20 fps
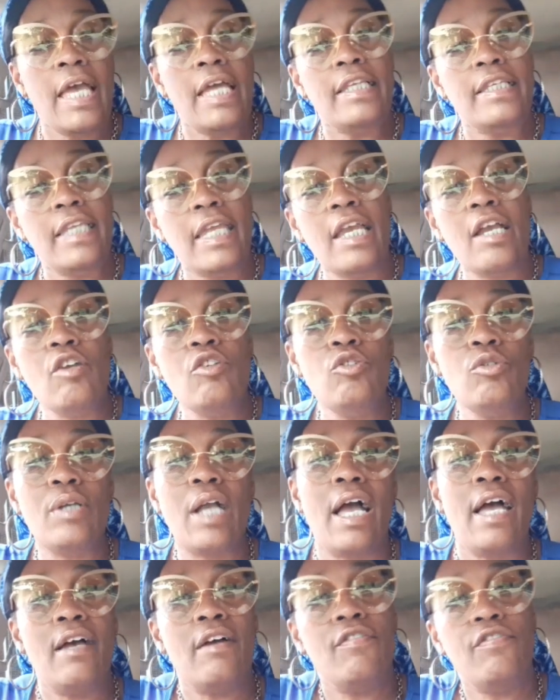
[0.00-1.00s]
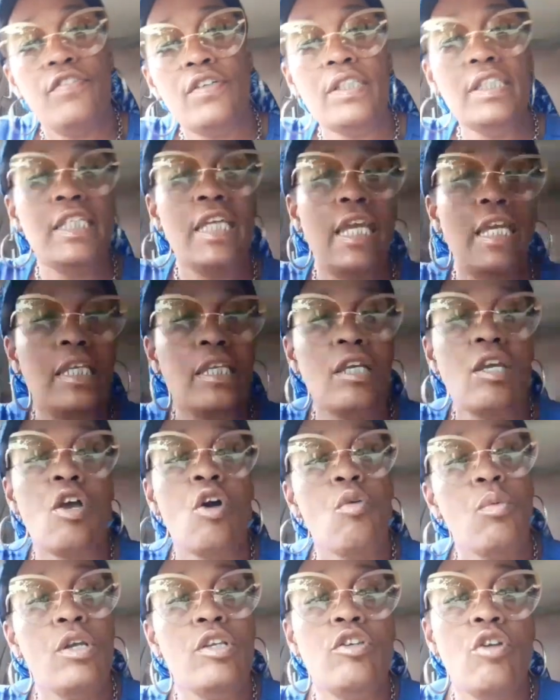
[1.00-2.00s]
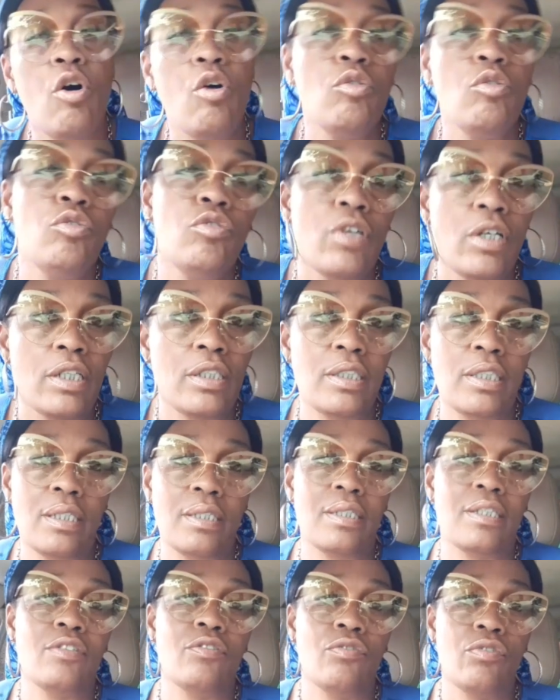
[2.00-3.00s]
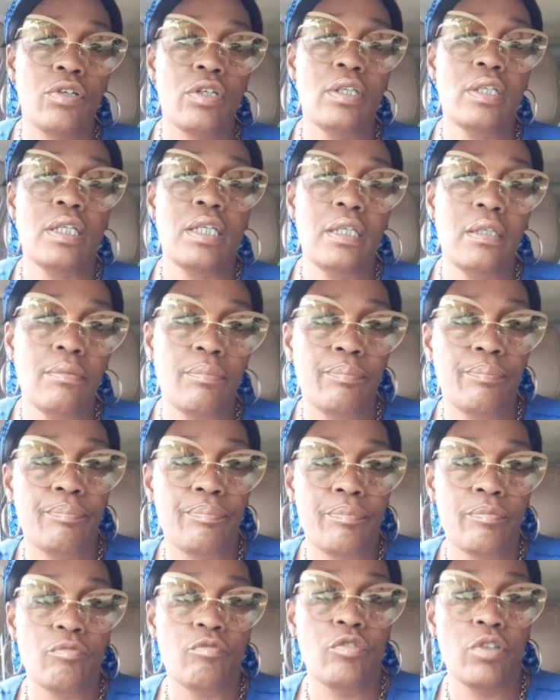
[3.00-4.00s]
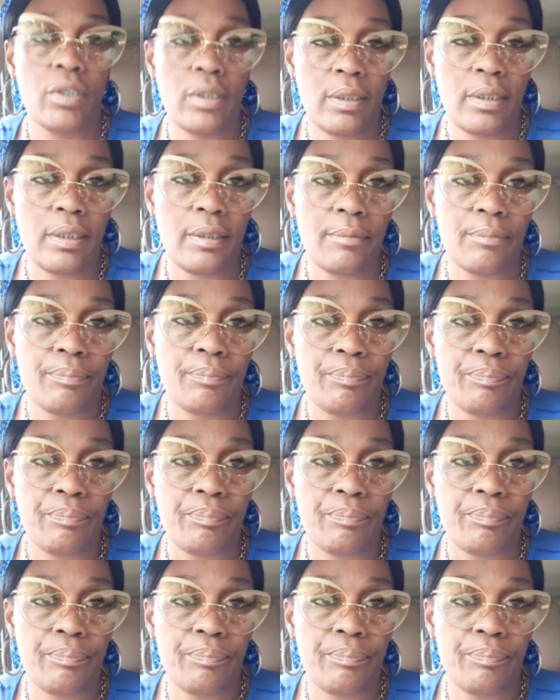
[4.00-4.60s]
Now you got affiliated with known drug dealers. Really? Really?